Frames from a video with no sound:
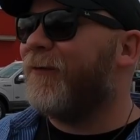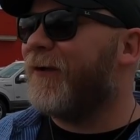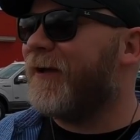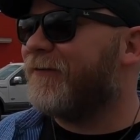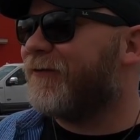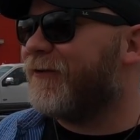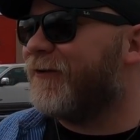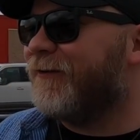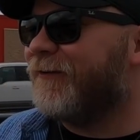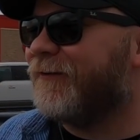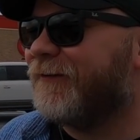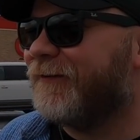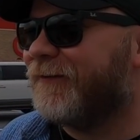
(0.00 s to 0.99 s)
What are we here for?
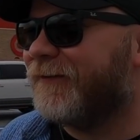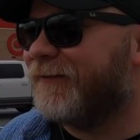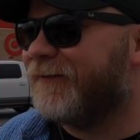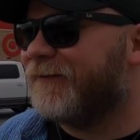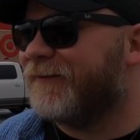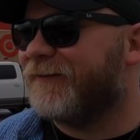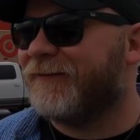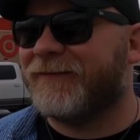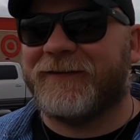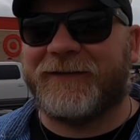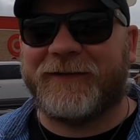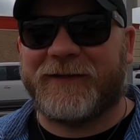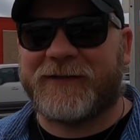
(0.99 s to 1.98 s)
Uh, shopping.
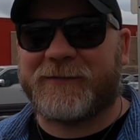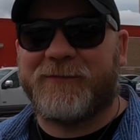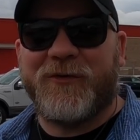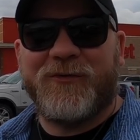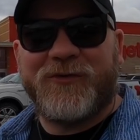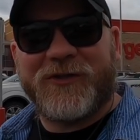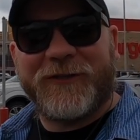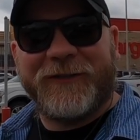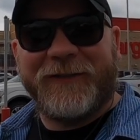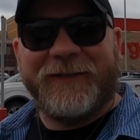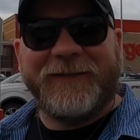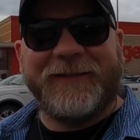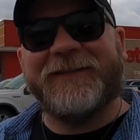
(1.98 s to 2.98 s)
A smooch.
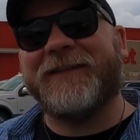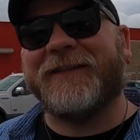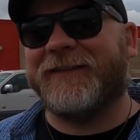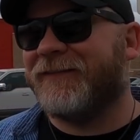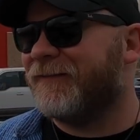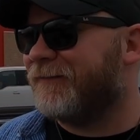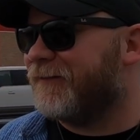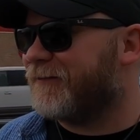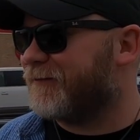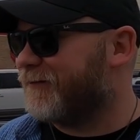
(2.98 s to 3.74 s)
What?